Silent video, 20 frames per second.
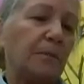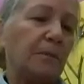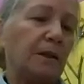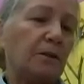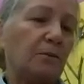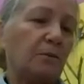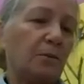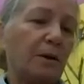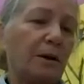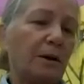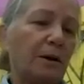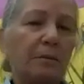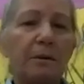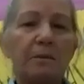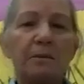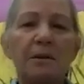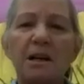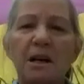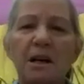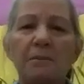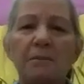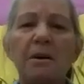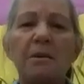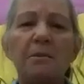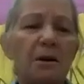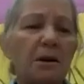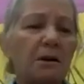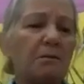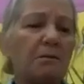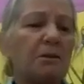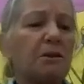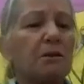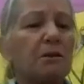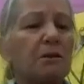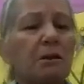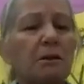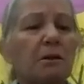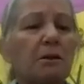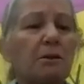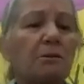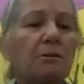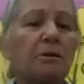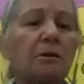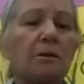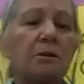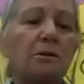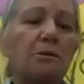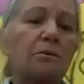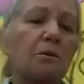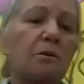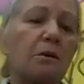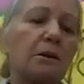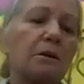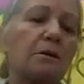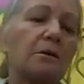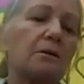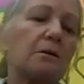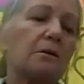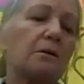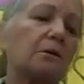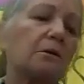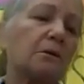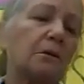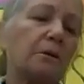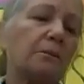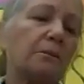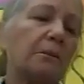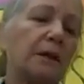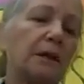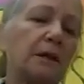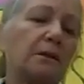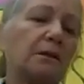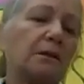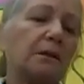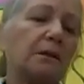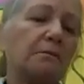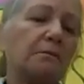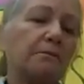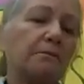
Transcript: This, well, maybe not. Maybe I'm just going to do it this way. It's going to be easy.